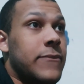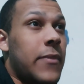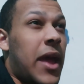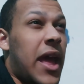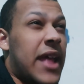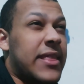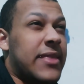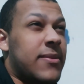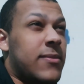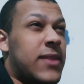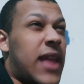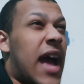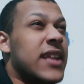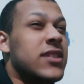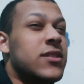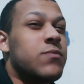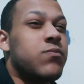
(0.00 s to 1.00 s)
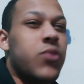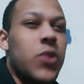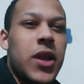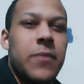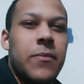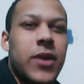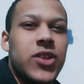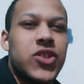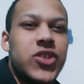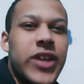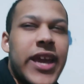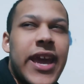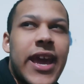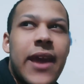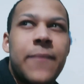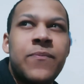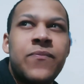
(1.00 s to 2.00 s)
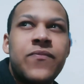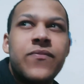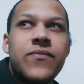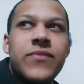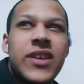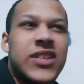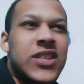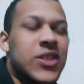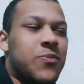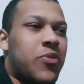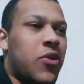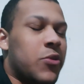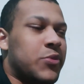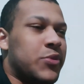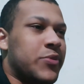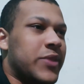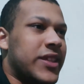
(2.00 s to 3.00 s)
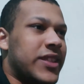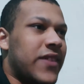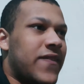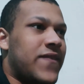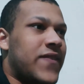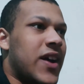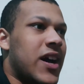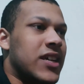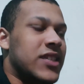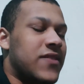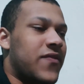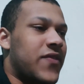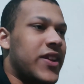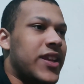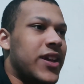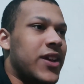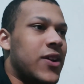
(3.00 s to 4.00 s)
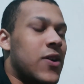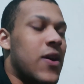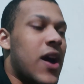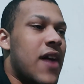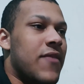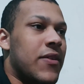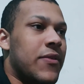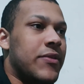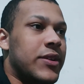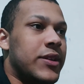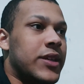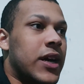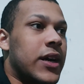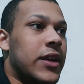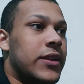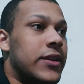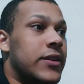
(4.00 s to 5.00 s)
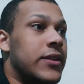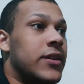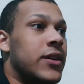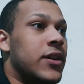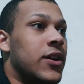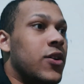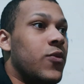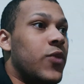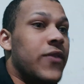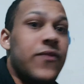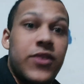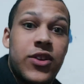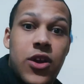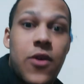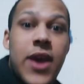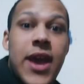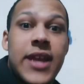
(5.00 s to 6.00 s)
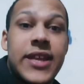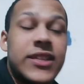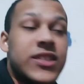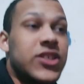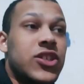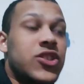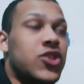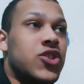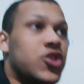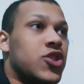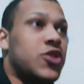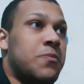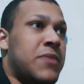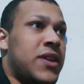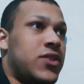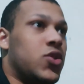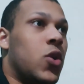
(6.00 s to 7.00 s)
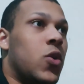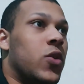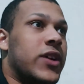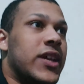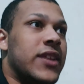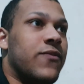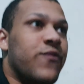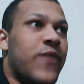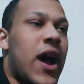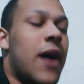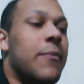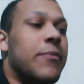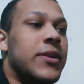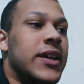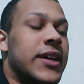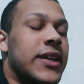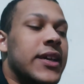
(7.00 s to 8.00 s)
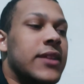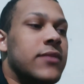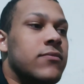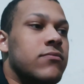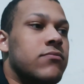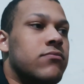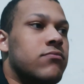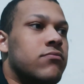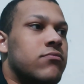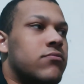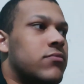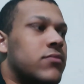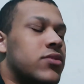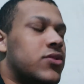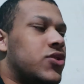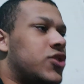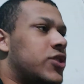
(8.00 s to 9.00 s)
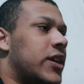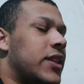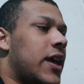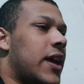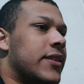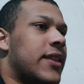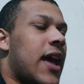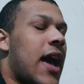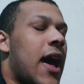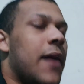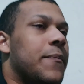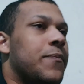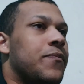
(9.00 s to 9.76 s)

and that's pretty much it. This is probably the first video I've ever done with no edits. This is just me talking and rambling and shit like that.